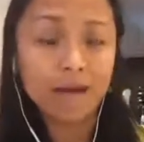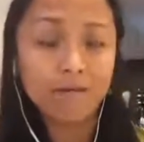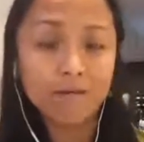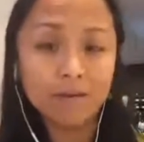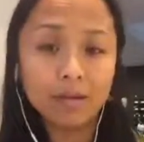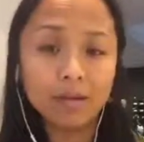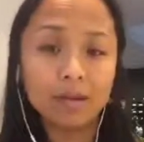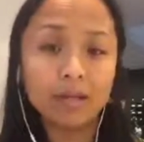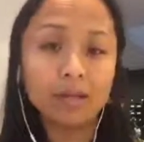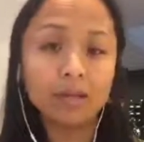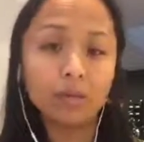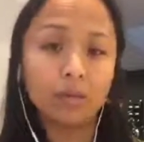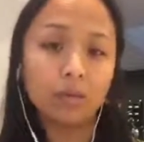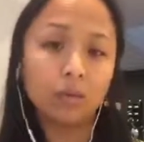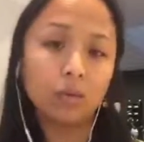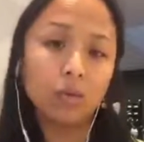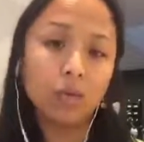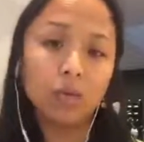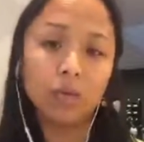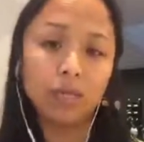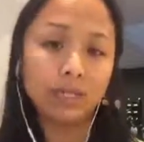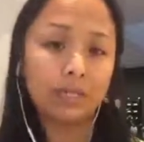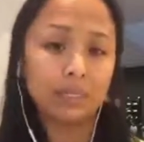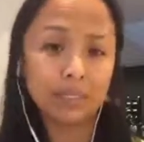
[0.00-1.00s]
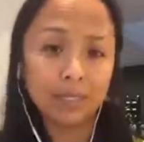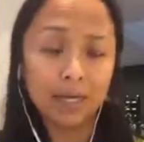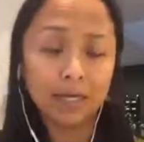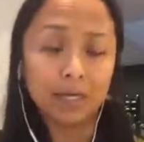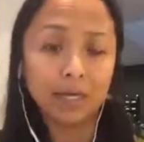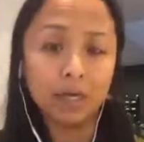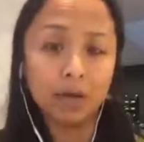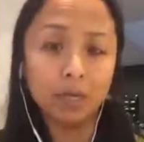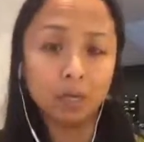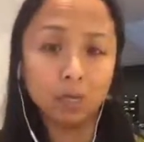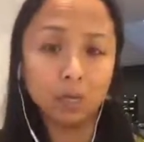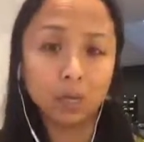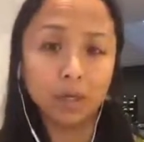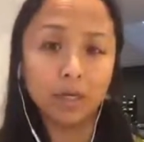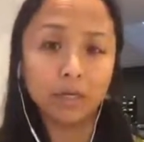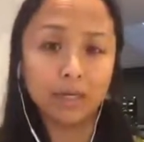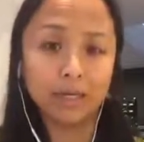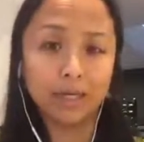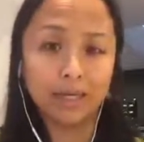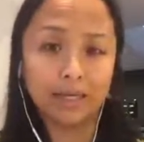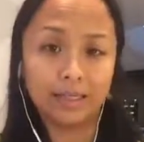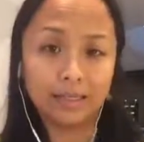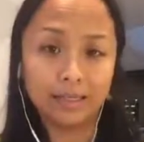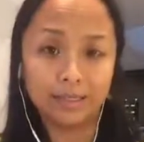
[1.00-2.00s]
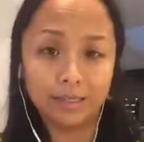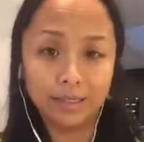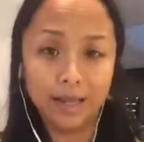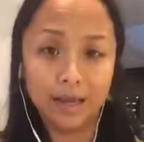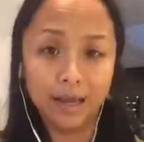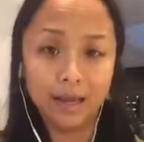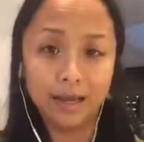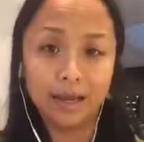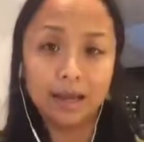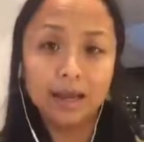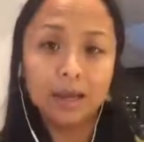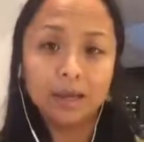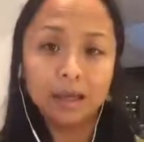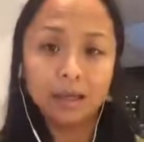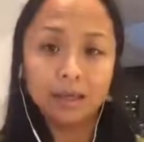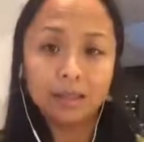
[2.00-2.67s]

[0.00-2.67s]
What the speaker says: everything you work, it's not going to work next day,